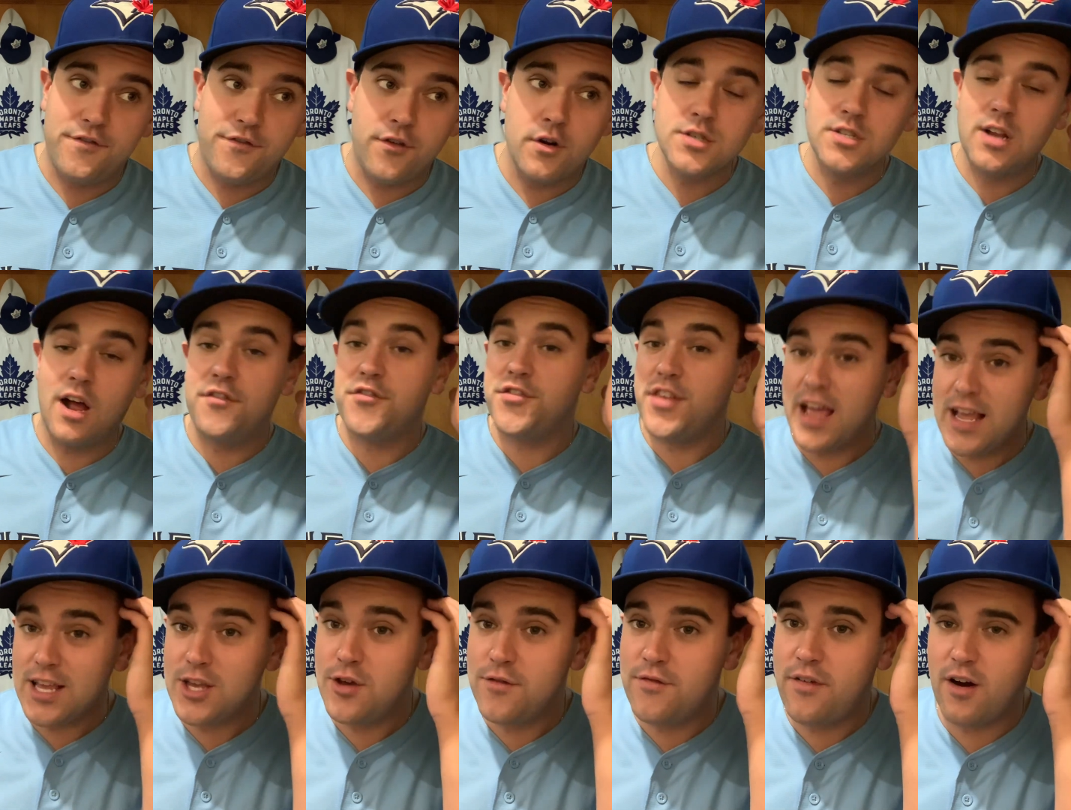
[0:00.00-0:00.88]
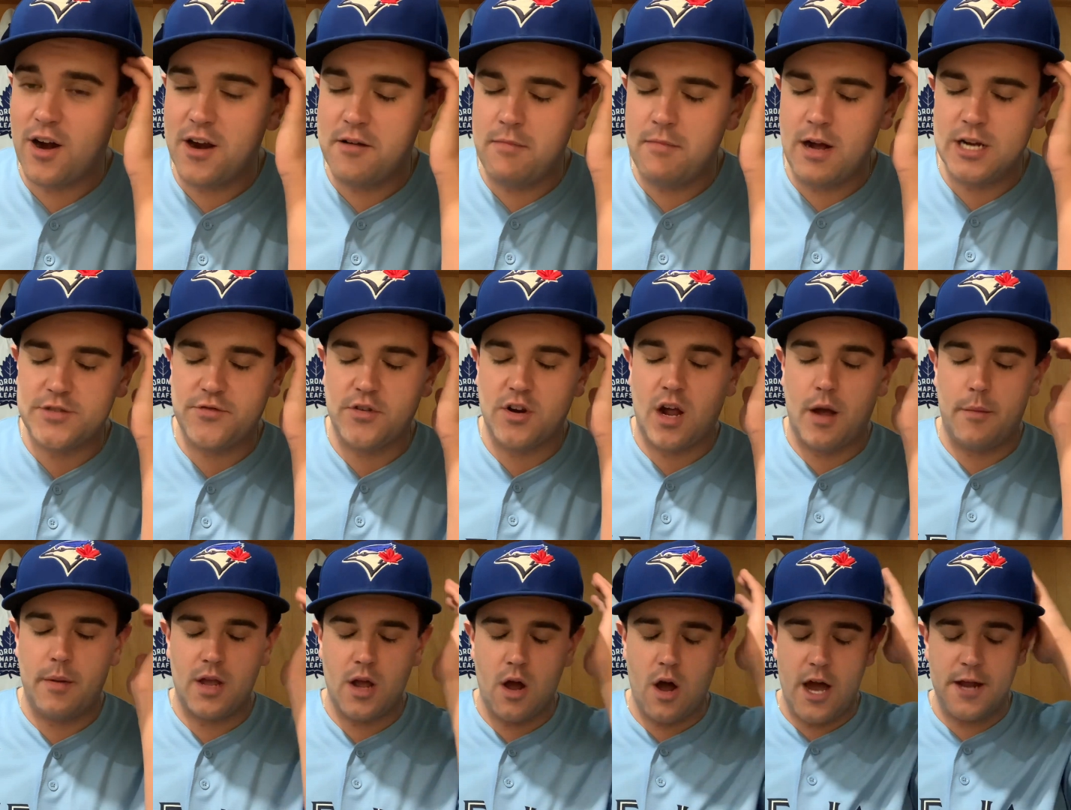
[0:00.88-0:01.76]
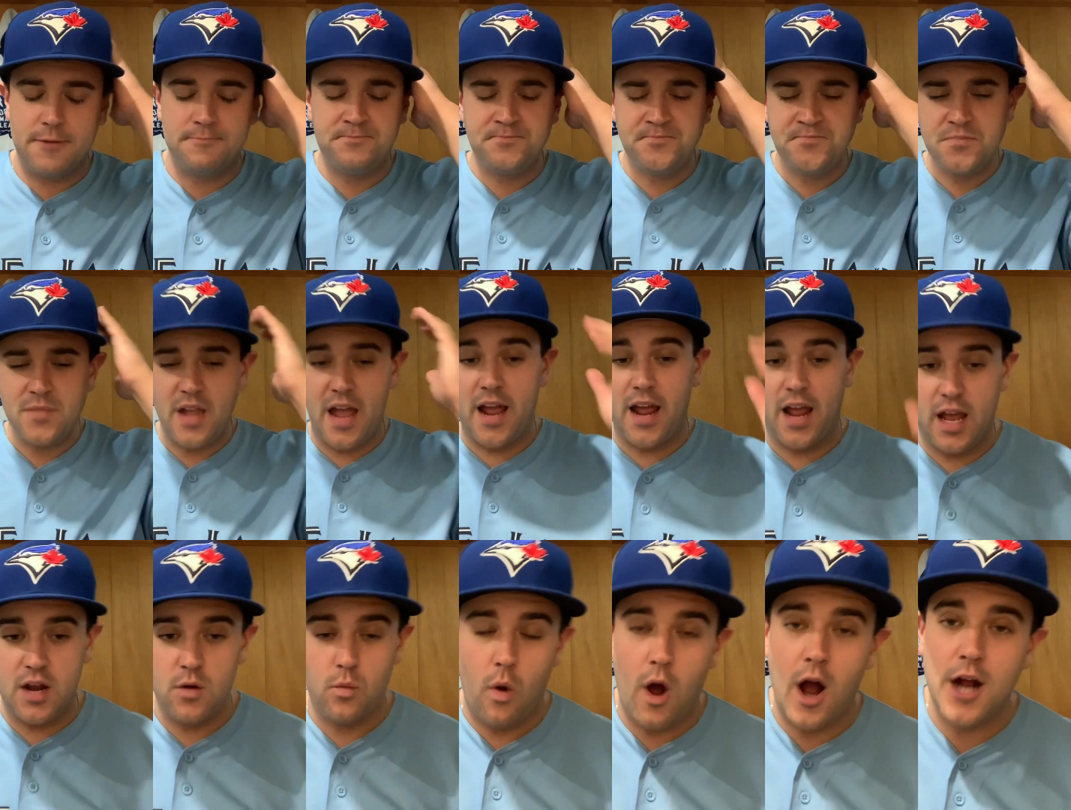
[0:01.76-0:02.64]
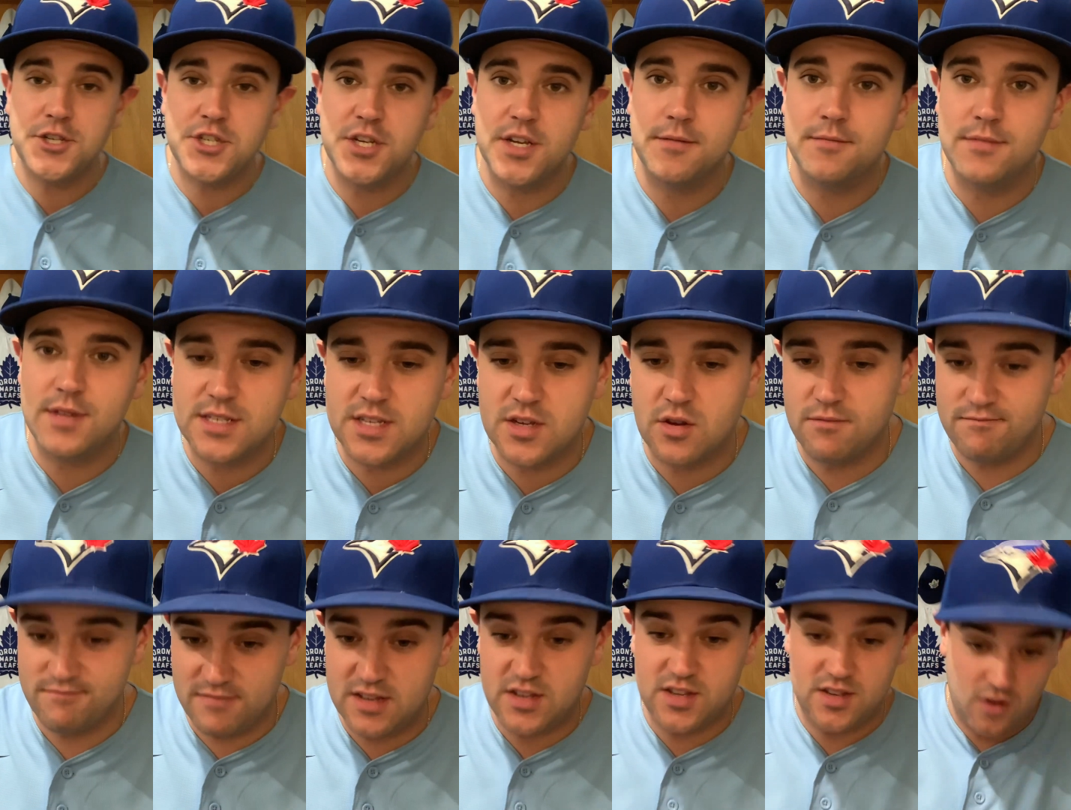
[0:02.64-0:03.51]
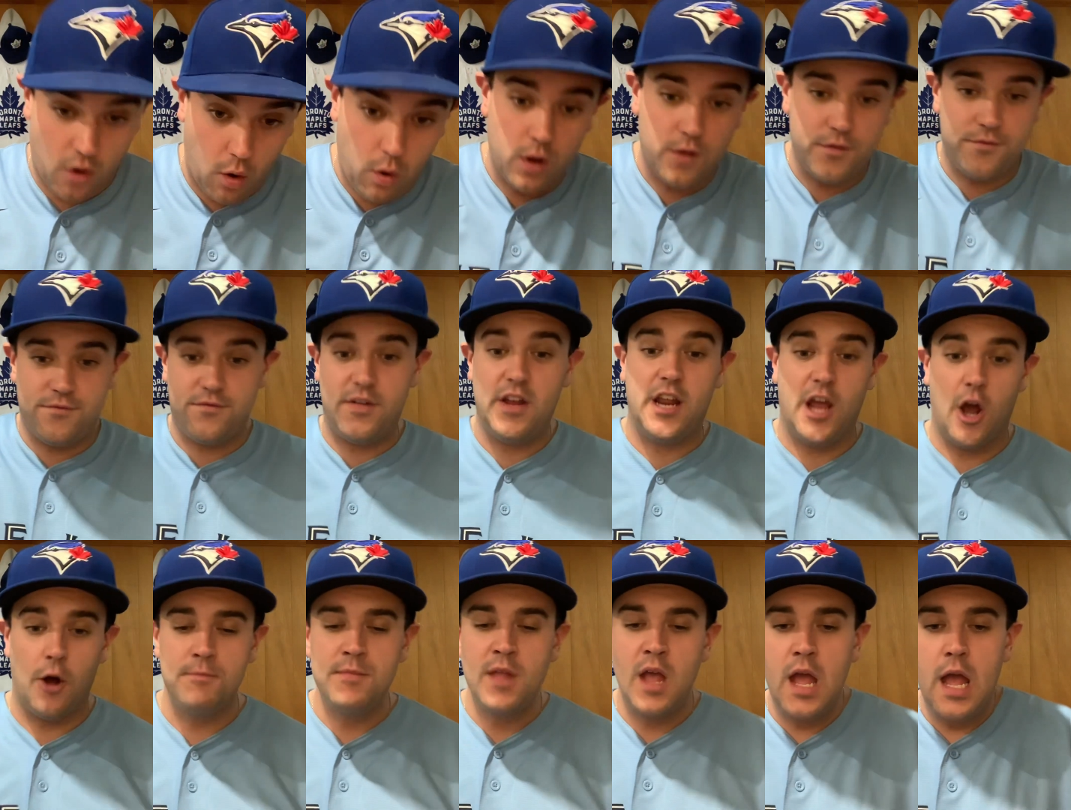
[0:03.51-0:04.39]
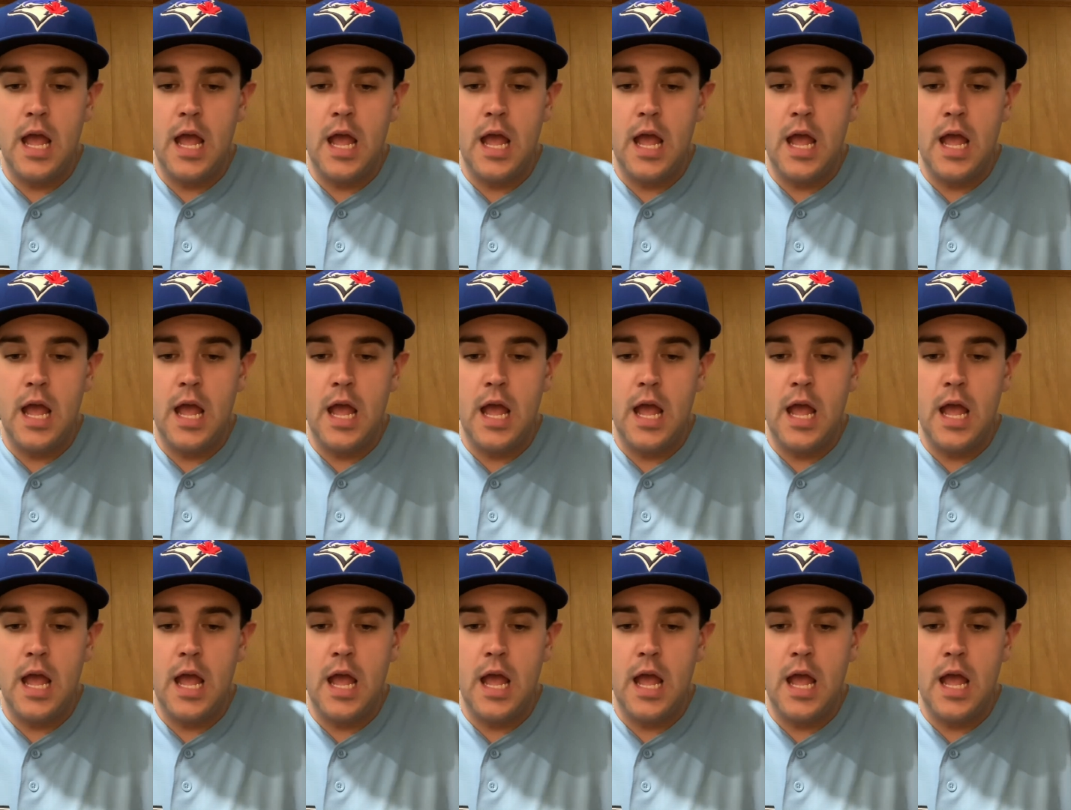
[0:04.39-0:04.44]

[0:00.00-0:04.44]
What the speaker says: first off, thank you very much for coming on and watching this whole video.